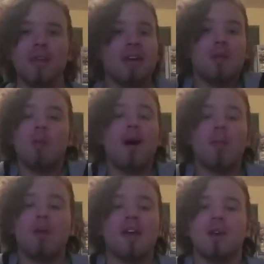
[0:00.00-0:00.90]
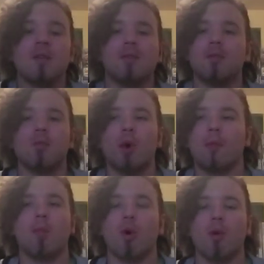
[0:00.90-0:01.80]
It didn't wow me when I
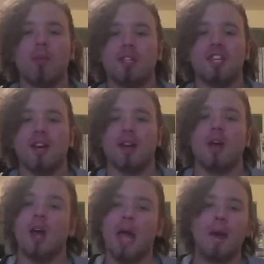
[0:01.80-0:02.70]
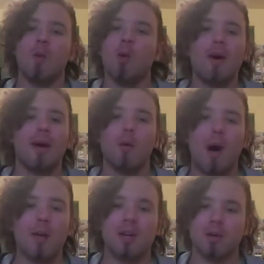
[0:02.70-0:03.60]
wore it on my skin. It won't
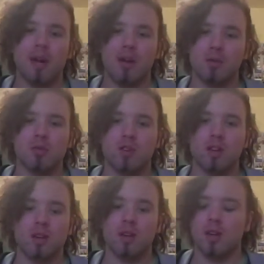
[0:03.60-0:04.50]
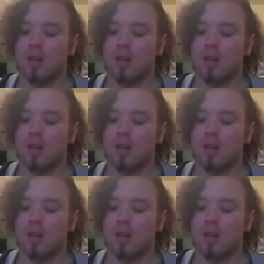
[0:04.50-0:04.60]
wow anyone else, really.